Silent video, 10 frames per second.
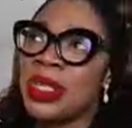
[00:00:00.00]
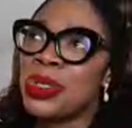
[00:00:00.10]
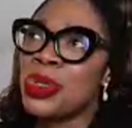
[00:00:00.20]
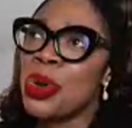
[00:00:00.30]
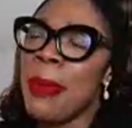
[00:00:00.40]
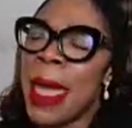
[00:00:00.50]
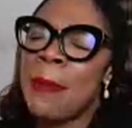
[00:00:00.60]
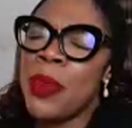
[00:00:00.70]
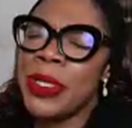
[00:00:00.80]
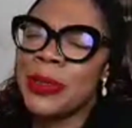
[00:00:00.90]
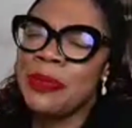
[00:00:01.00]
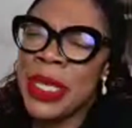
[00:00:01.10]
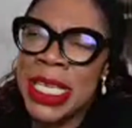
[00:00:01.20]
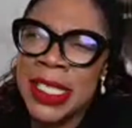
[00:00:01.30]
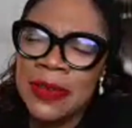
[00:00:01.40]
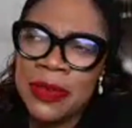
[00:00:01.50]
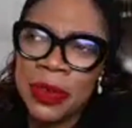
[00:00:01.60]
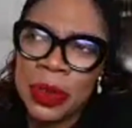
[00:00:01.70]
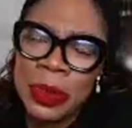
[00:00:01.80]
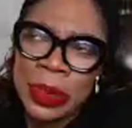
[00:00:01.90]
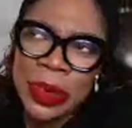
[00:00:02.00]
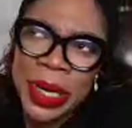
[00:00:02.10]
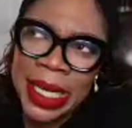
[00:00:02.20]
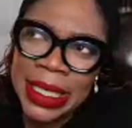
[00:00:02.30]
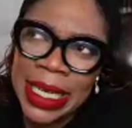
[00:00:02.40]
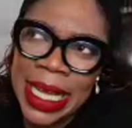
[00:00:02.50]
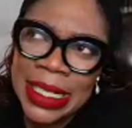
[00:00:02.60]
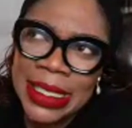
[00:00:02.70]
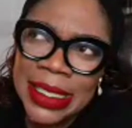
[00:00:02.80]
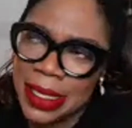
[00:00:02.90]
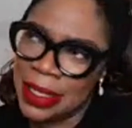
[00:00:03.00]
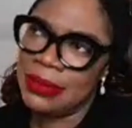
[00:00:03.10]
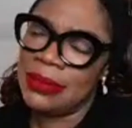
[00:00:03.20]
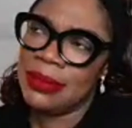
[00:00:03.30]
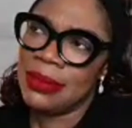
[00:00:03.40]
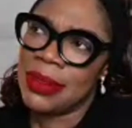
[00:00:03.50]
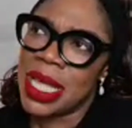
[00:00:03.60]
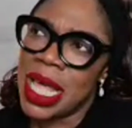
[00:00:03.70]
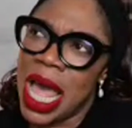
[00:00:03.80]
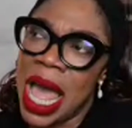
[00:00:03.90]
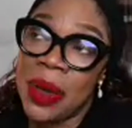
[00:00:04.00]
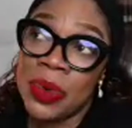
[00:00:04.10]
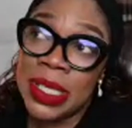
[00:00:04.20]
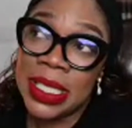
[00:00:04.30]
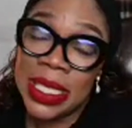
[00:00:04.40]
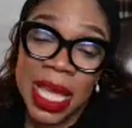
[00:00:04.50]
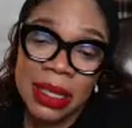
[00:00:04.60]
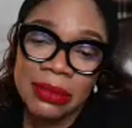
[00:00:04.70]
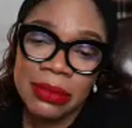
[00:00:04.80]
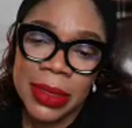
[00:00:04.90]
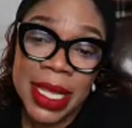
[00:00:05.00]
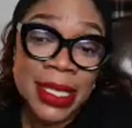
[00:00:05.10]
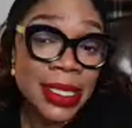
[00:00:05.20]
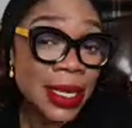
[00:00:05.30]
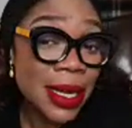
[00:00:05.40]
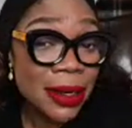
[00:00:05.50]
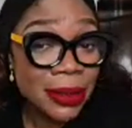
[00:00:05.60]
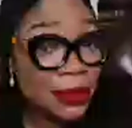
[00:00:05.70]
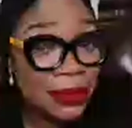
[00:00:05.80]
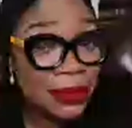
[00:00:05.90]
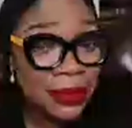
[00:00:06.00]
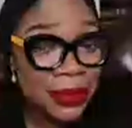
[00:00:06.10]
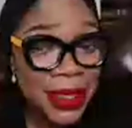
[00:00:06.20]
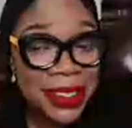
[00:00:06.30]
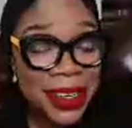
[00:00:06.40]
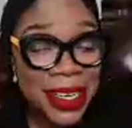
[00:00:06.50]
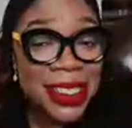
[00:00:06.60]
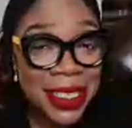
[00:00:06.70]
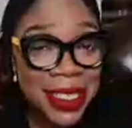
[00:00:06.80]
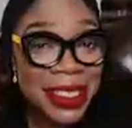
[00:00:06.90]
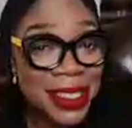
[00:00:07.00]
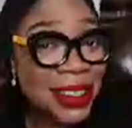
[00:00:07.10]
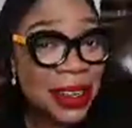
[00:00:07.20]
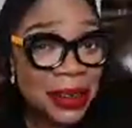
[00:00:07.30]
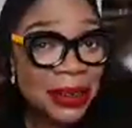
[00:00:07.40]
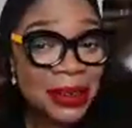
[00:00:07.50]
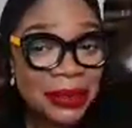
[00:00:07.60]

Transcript: So my most peaceful pregnancy, I would say, is the girl. Interestingly, is the girl.